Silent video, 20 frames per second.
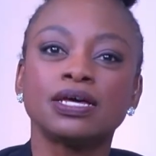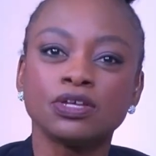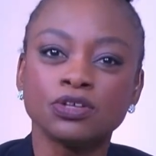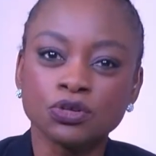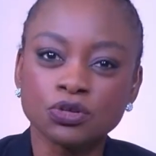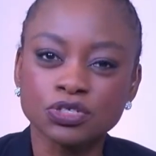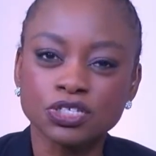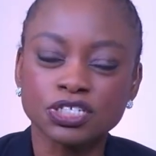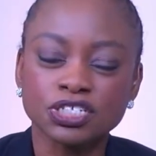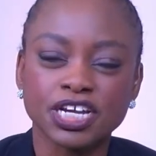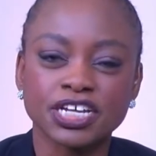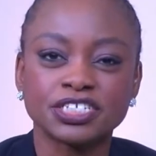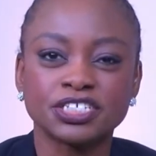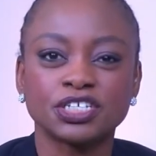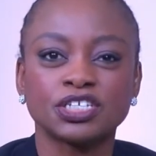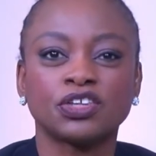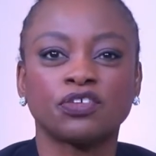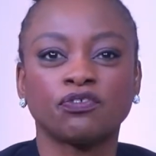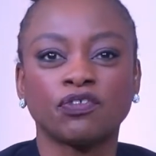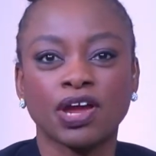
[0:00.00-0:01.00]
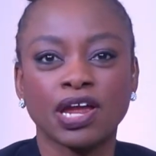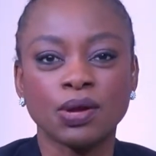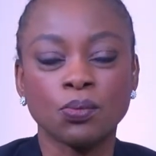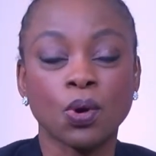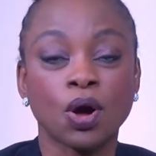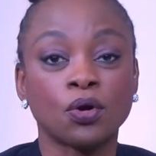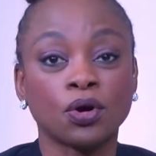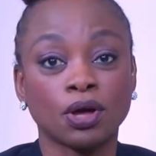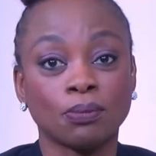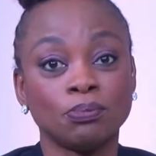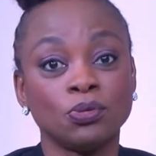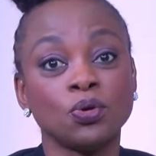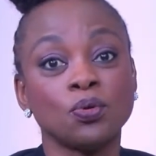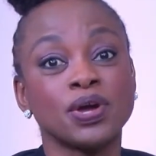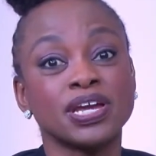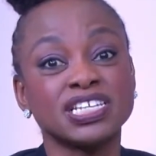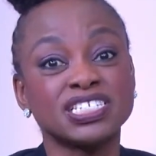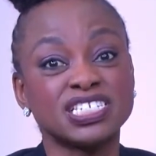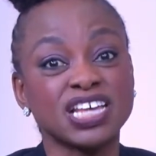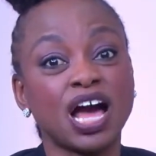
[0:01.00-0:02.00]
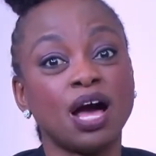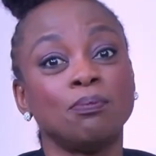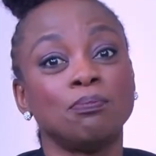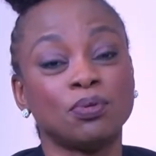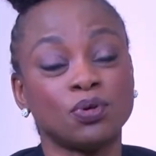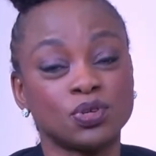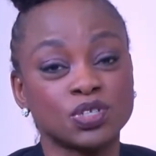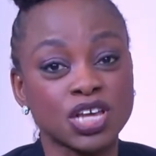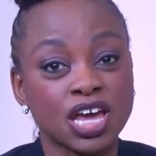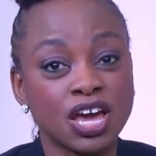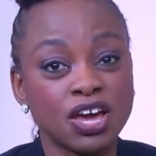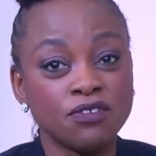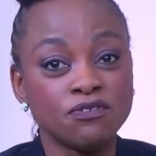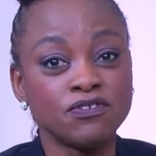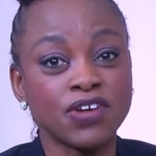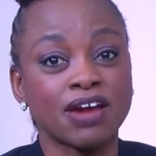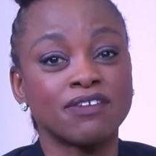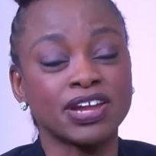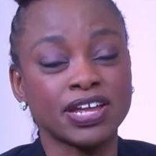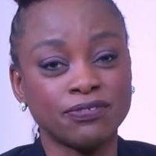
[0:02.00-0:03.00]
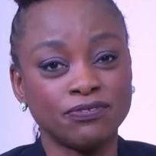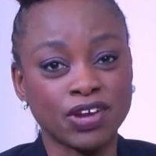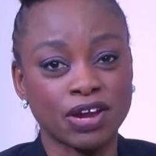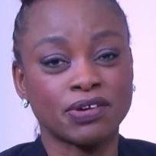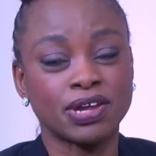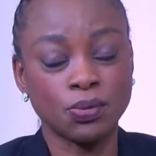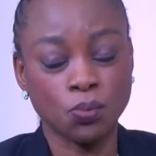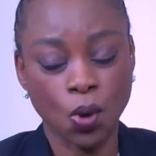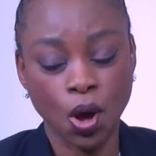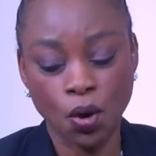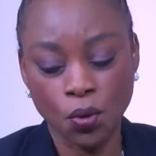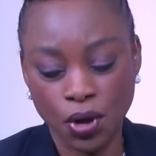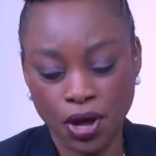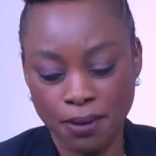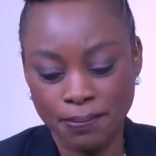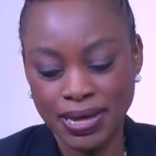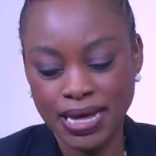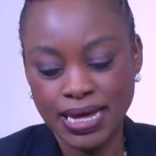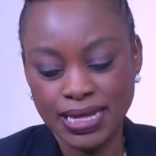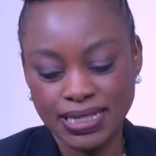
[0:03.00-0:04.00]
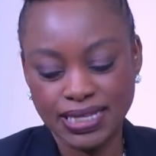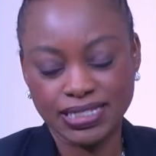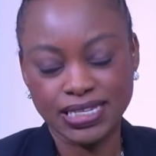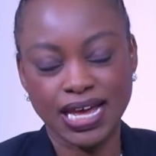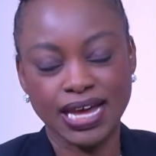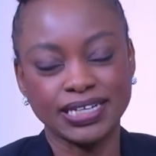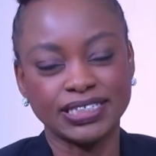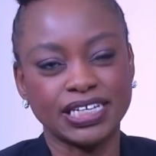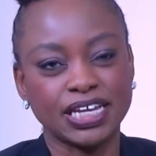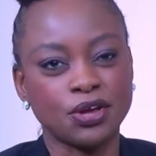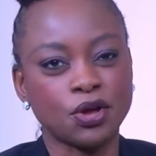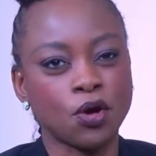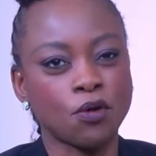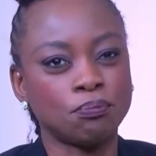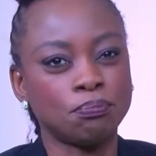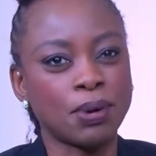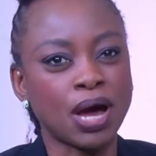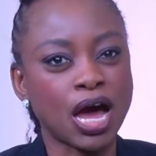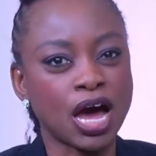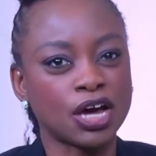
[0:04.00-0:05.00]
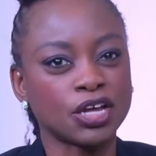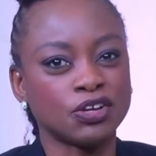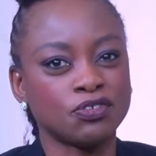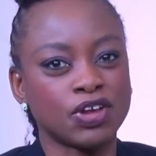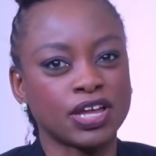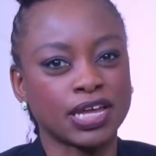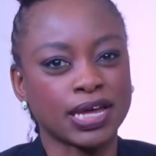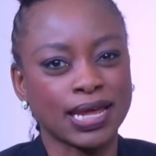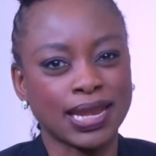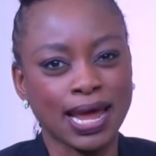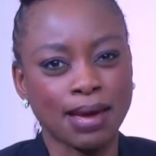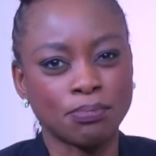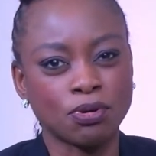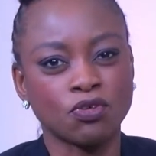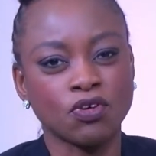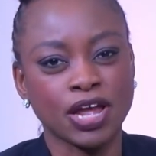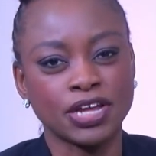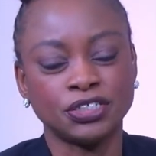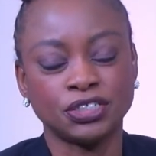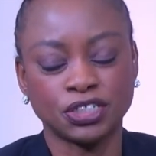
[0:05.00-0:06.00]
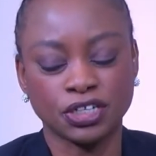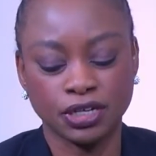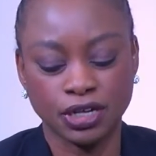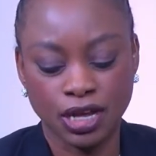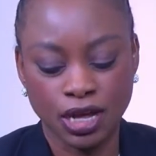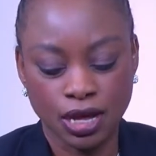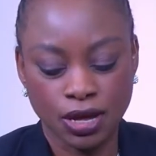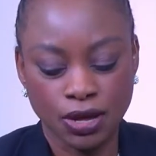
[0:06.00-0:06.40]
Your suggestions, very welcome. Your examples, very, very welcome. This idea of partnering, collaboration,